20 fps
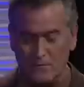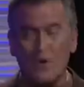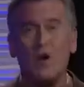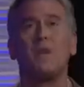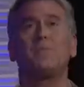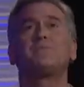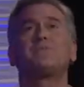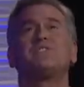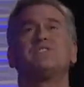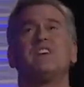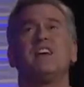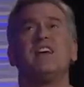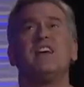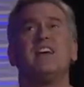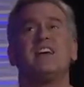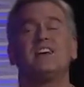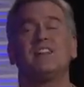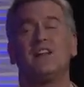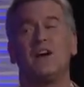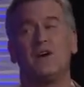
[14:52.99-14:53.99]

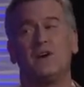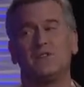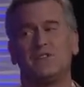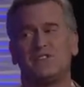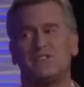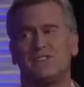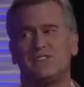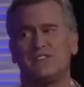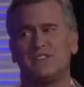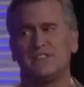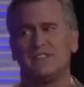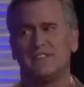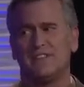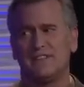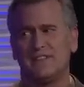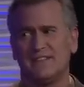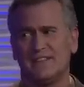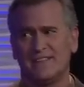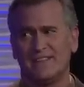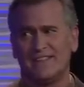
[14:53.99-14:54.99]
Whoopsie, close.
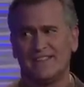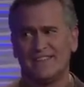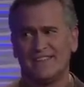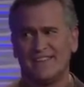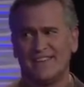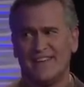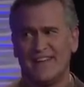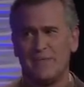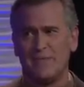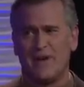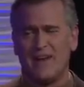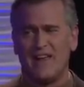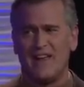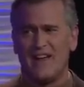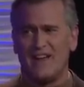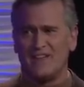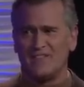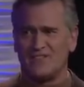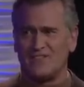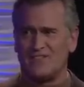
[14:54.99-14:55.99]
Anybody
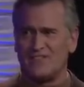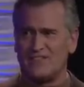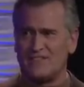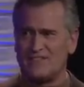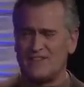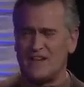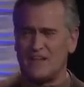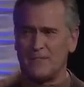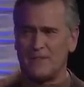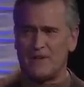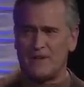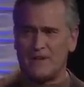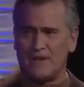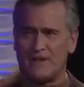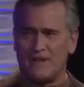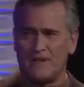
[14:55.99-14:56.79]
else, gentlemen?